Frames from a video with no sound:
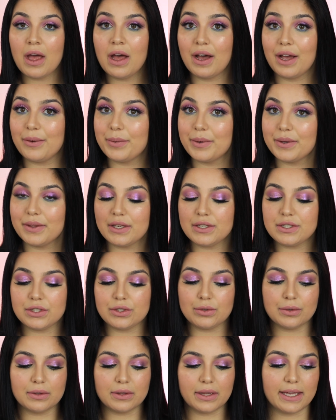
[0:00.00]
I really
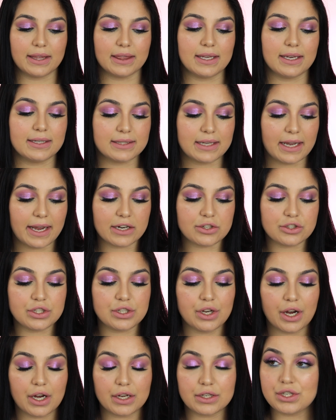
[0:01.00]
do like these. I actually
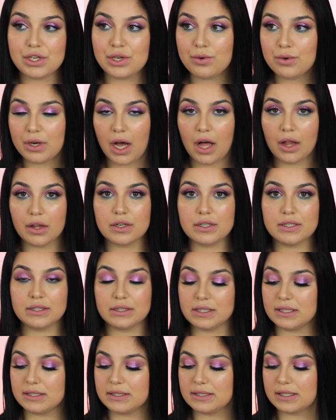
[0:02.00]
got 2 colors
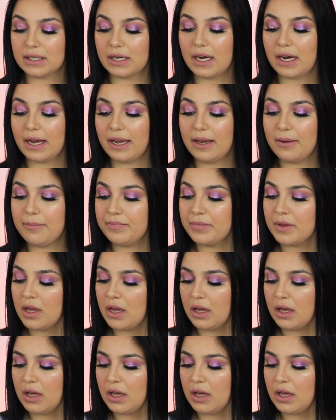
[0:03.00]
this time.